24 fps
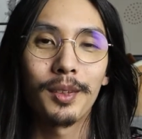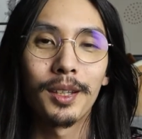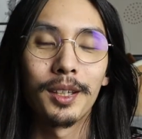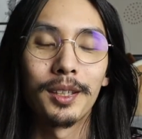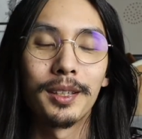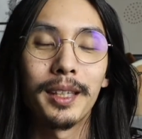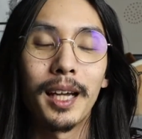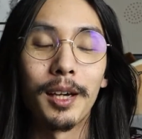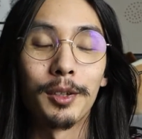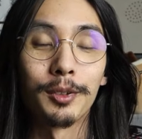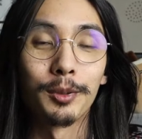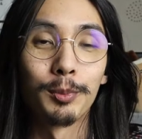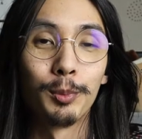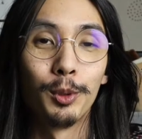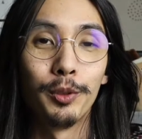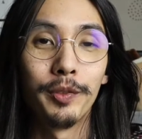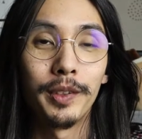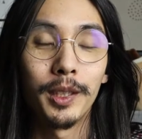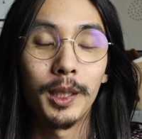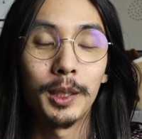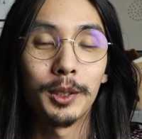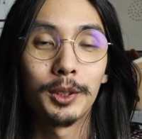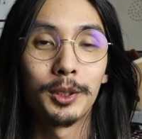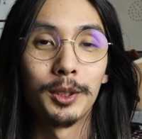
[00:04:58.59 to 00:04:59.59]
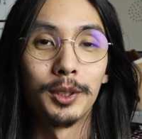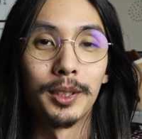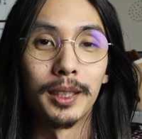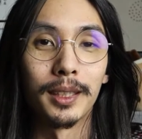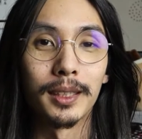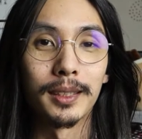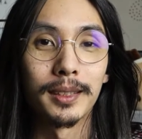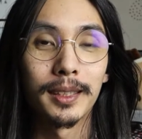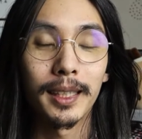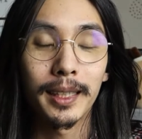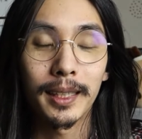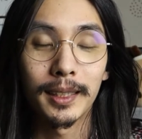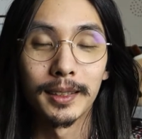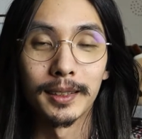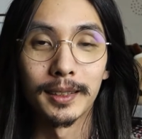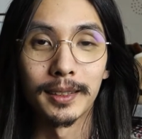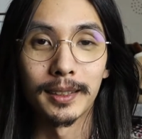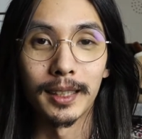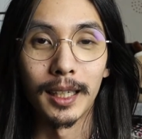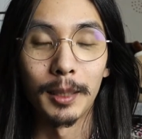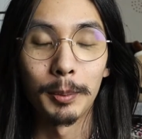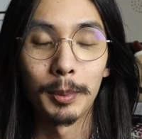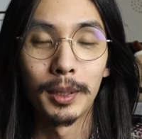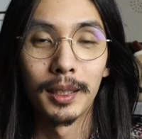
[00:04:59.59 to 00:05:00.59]
Now, moving on to the second
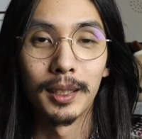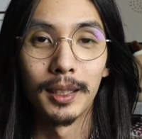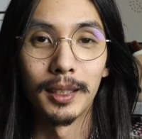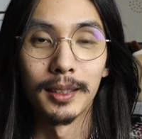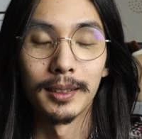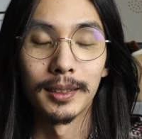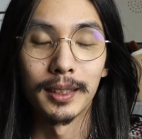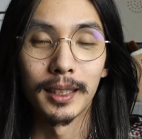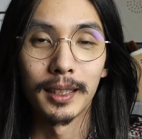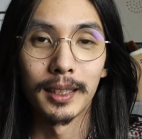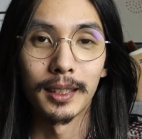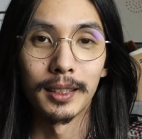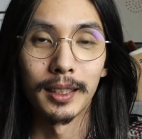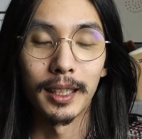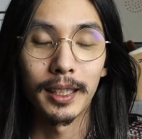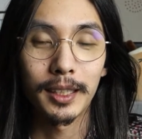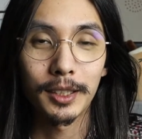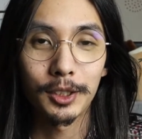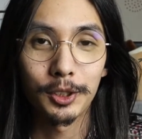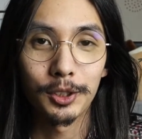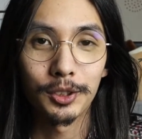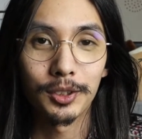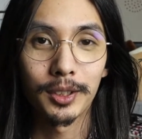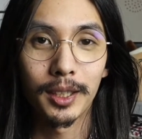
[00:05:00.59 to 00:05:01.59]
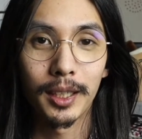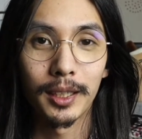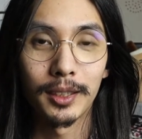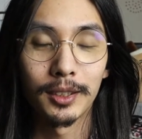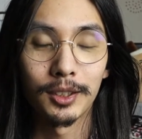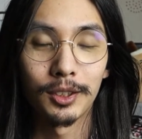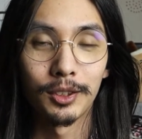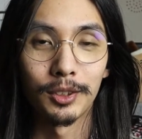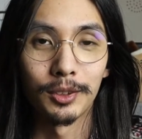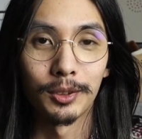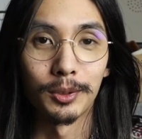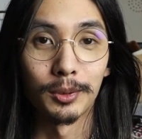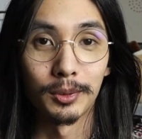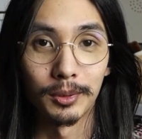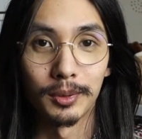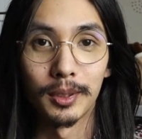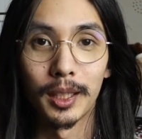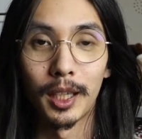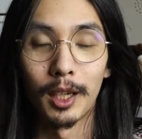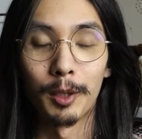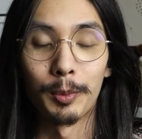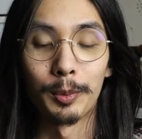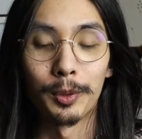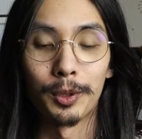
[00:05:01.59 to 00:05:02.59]
step, a second exercise to
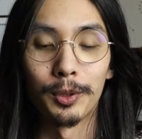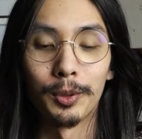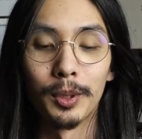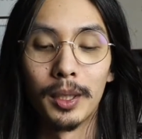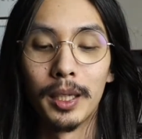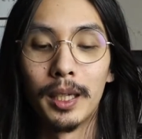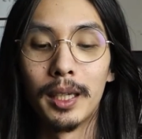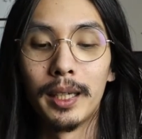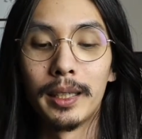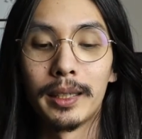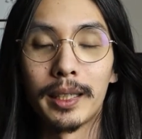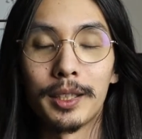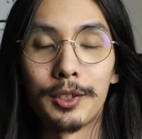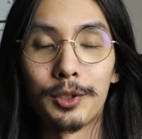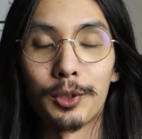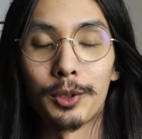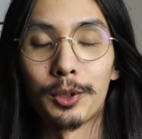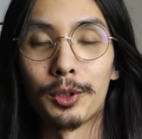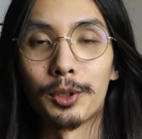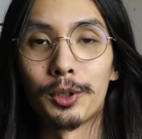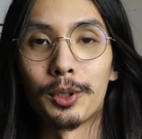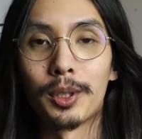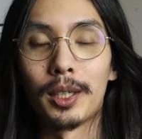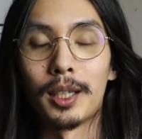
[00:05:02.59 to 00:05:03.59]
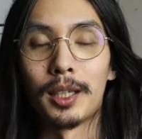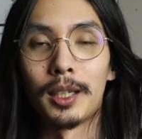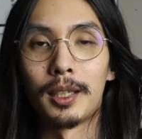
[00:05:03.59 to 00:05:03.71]
help you get your